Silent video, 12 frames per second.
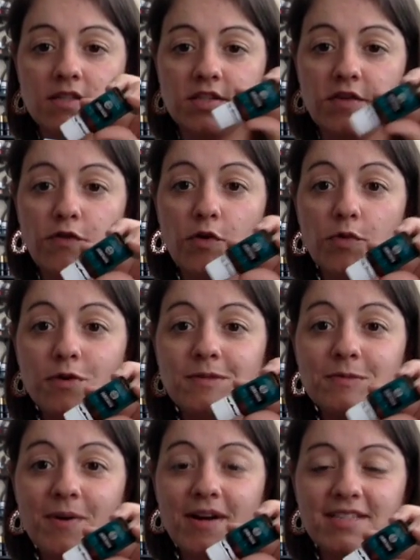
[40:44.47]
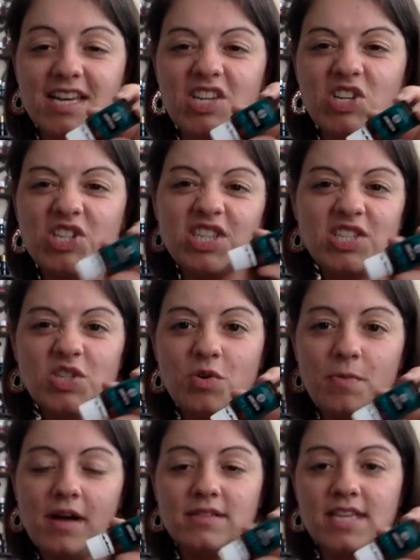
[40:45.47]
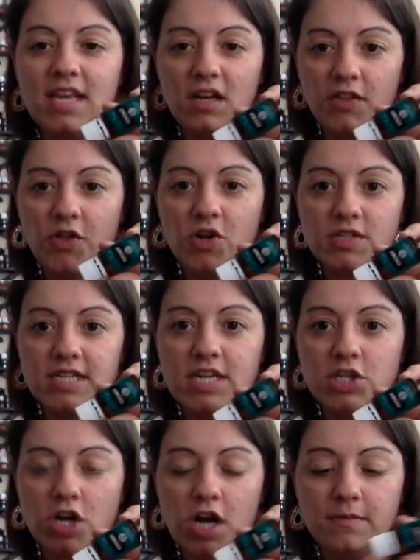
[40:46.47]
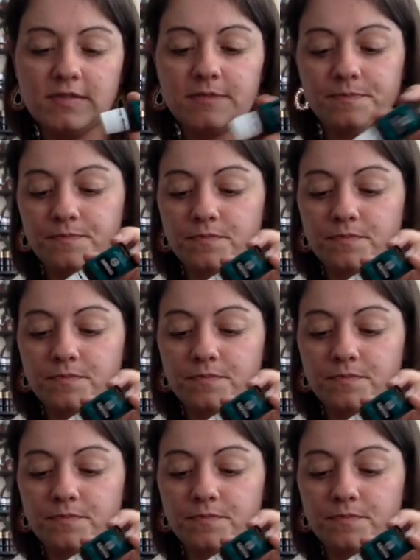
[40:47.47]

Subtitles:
So for room sprays, I usually do about 10 to 13 drops.